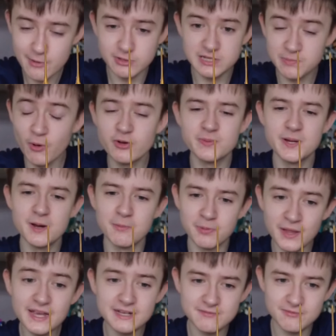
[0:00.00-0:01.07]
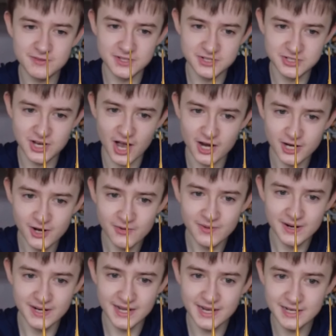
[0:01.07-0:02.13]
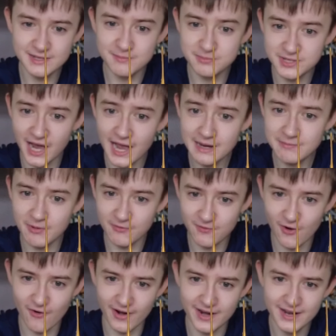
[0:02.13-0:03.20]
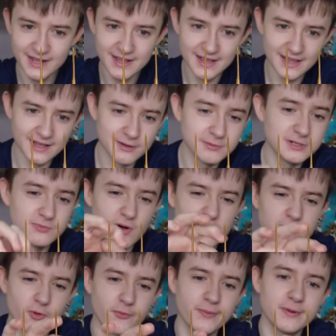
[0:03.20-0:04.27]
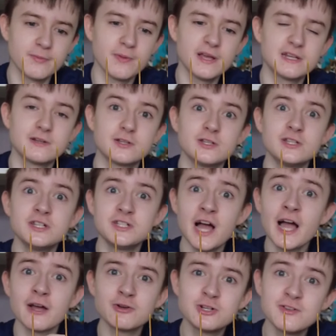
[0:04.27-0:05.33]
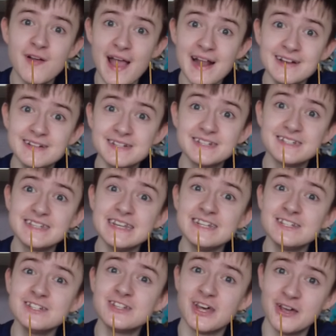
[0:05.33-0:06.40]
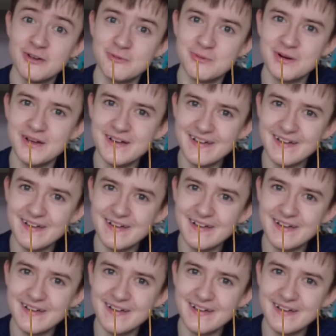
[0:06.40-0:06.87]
It was supposed to be a replacement for Ninjago, and it ended up dying before it. The reason why it's supposed to be a replacement is because Ninjago should have ended at season 2.